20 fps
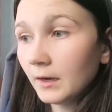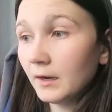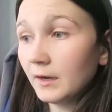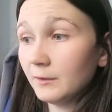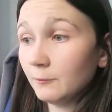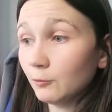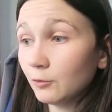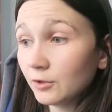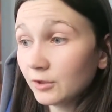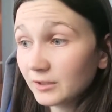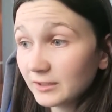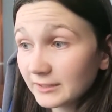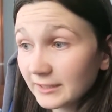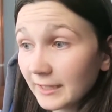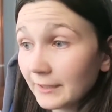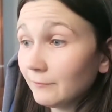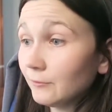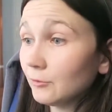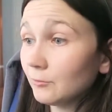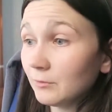I want to
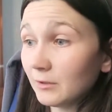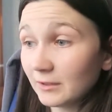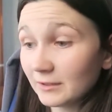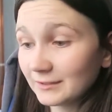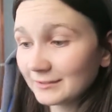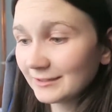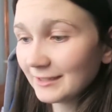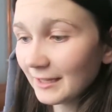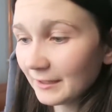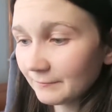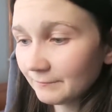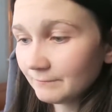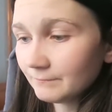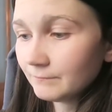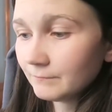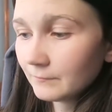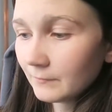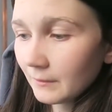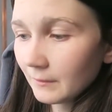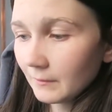save up like I said,
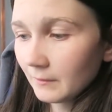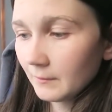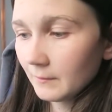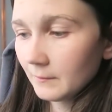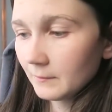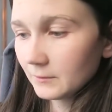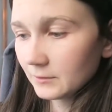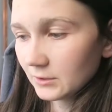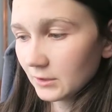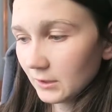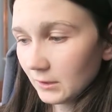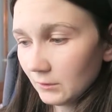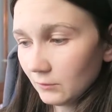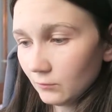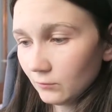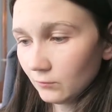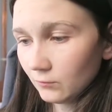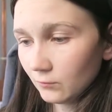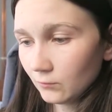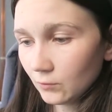
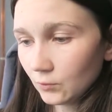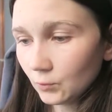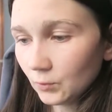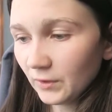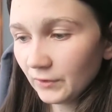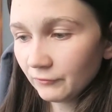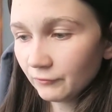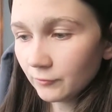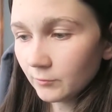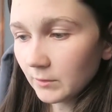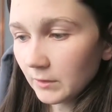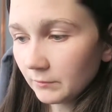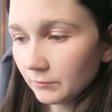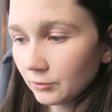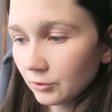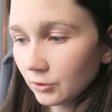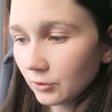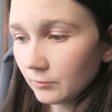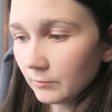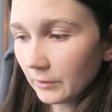so I'll wait for mum
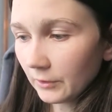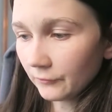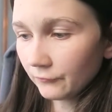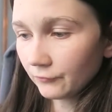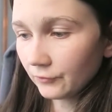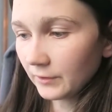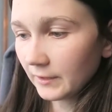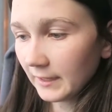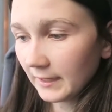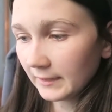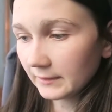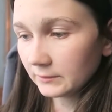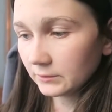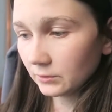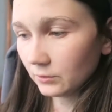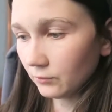to come home for that.